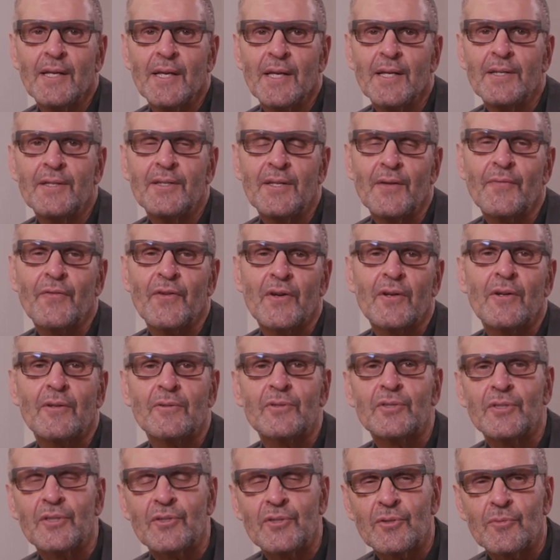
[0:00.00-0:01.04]
in difficult
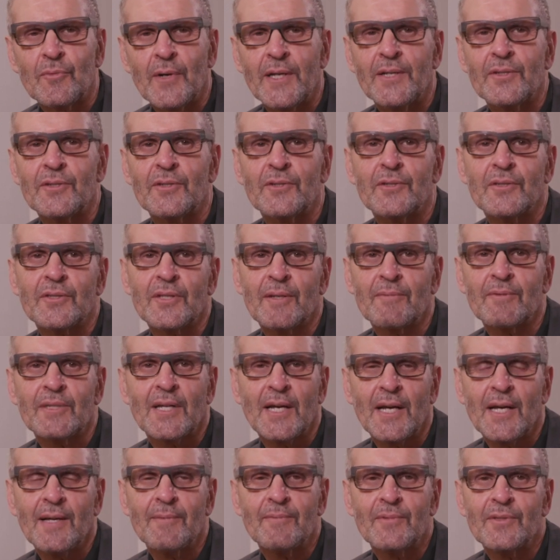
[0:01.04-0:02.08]
situations
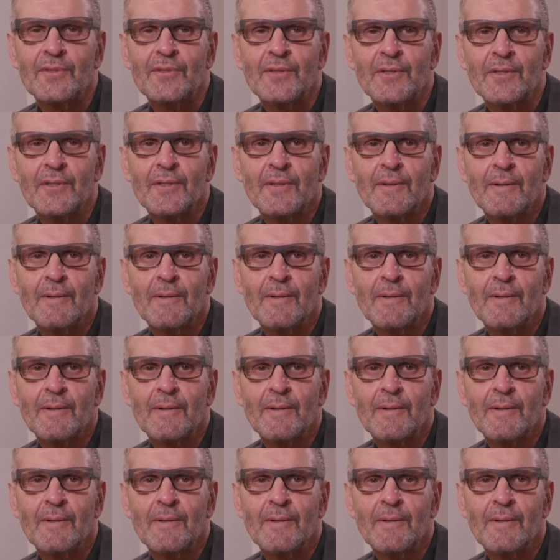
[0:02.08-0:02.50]
sometimes.